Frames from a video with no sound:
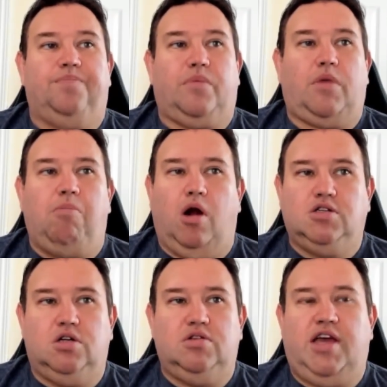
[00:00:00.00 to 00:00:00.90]

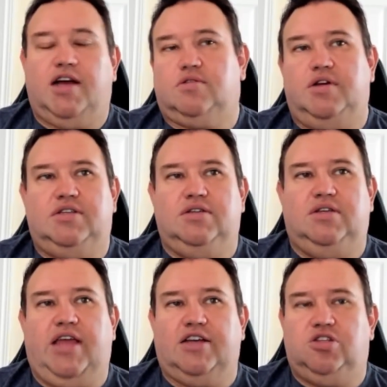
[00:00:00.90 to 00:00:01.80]
Marginal tax rates is the
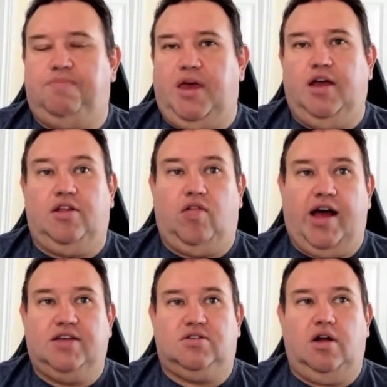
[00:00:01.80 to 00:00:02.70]
tax you pay on the
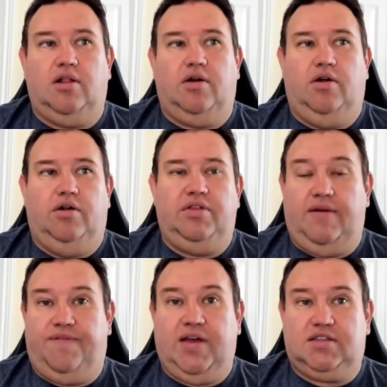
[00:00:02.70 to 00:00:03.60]
last dollar earned. The
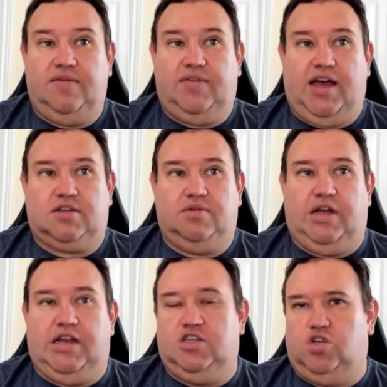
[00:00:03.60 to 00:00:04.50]
effective tax
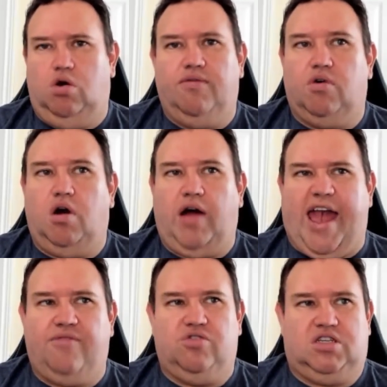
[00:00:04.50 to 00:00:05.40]
rate is your overall
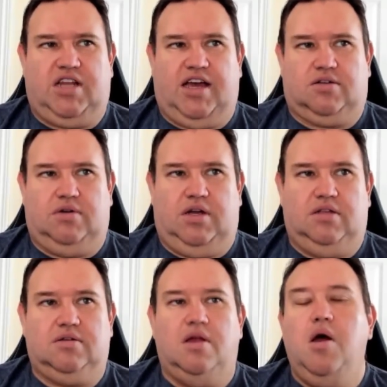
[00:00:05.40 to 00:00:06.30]
average tax
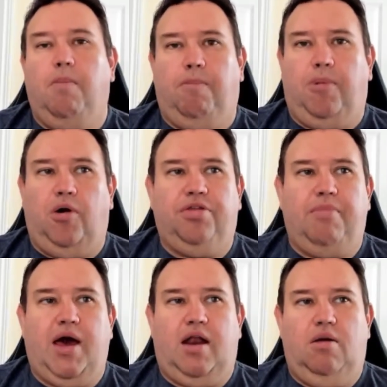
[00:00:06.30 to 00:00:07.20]
rates. Both
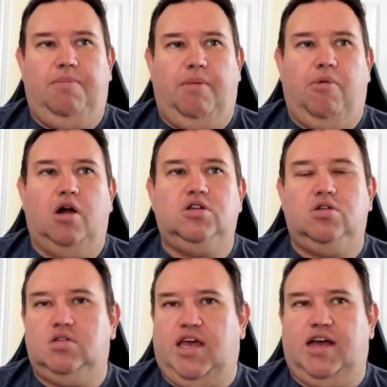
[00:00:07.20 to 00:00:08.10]
matter, but
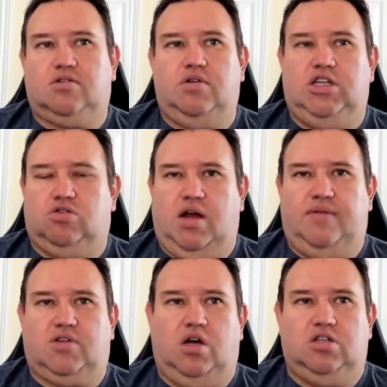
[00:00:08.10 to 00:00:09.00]
marginal tax rate drives
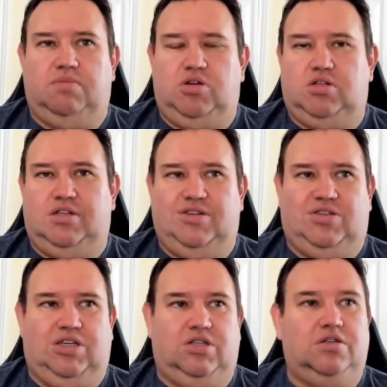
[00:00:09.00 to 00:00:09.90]
contribution
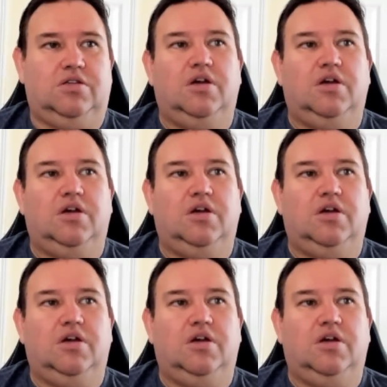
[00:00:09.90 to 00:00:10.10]
decisions.